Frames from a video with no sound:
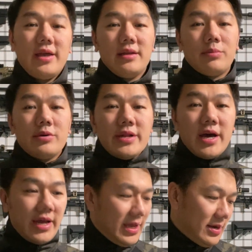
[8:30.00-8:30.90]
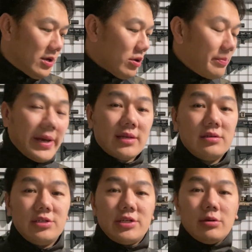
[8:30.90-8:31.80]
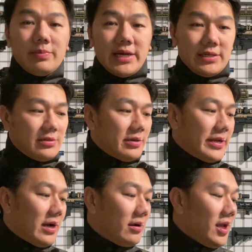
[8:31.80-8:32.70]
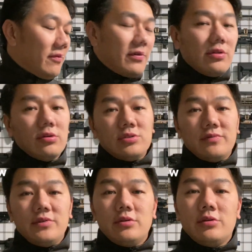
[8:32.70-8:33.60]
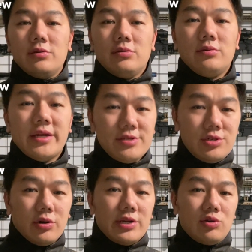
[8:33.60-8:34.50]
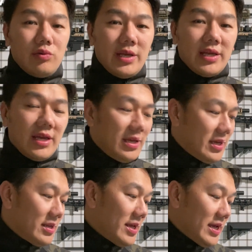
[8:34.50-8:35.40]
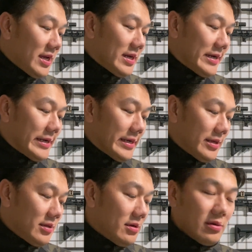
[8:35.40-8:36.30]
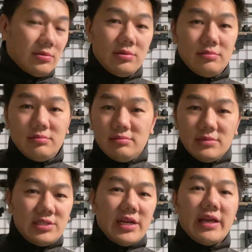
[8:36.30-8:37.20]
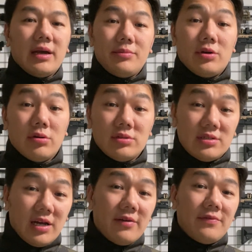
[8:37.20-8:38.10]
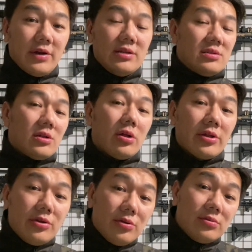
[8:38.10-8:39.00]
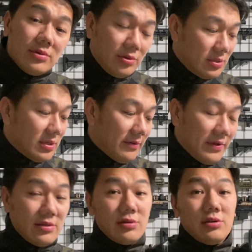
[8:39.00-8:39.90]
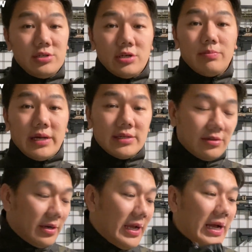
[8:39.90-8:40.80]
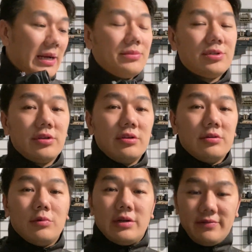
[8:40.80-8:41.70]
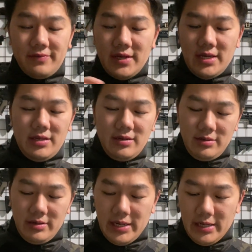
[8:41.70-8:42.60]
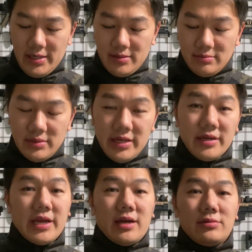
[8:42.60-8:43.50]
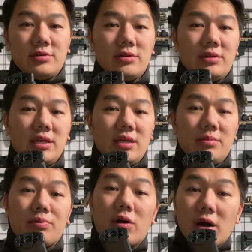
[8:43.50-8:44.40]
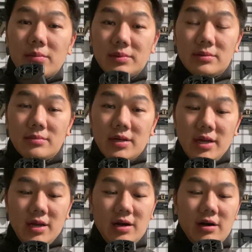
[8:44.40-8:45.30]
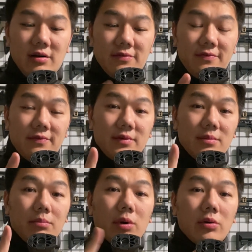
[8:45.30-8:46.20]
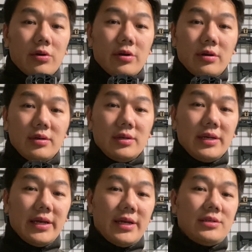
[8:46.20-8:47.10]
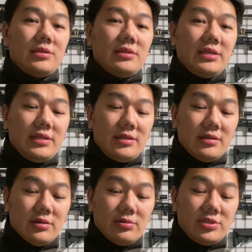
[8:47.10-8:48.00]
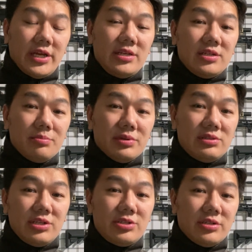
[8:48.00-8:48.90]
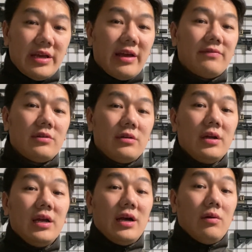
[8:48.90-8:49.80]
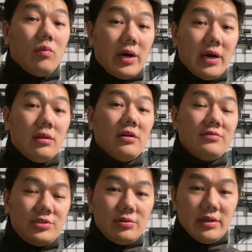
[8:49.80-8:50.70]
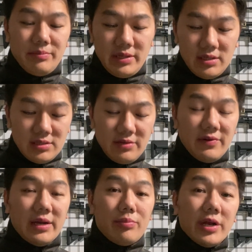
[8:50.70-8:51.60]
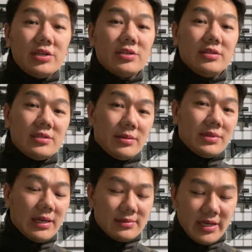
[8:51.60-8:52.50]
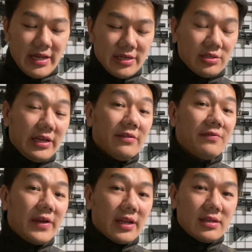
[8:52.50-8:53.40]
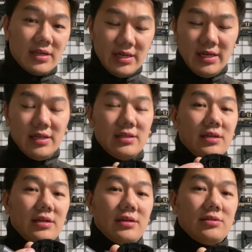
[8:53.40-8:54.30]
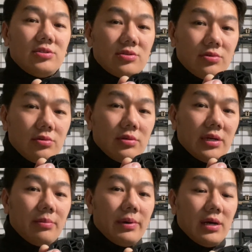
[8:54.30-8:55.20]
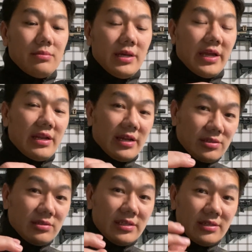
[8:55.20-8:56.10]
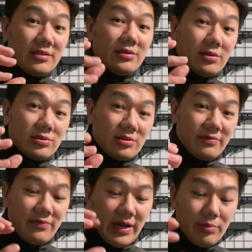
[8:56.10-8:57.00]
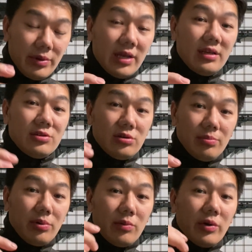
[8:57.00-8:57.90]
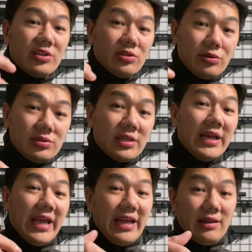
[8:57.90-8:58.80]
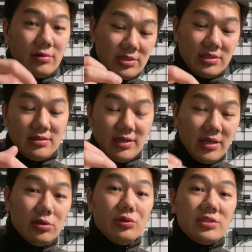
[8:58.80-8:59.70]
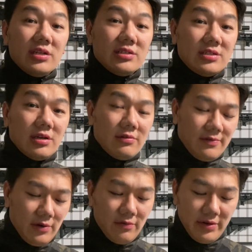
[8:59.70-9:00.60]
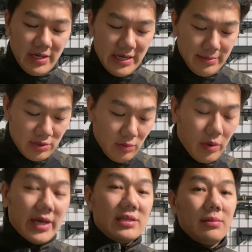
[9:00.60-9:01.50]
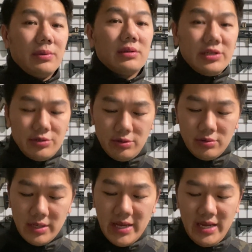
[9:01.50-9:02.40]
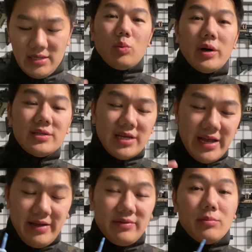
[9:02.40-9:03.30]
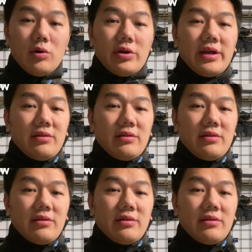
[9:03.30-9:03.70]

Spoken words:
number 9, going back to the Gel Blaster. Now for those of you who enjoy tweaking and you know, setting up your own stuff or installing new stuff into your Gel Blaster, I'm sure you would have, you know, encountered the problem of motor actually, you know, changing position after a while of shooting, because the vibration sometimes can actually affect the screw at the bottom. It can actually, you know, sort of vibrate it to the point where it's loose and it will just loosen itself over time. So what I typically do is once I have the motor at the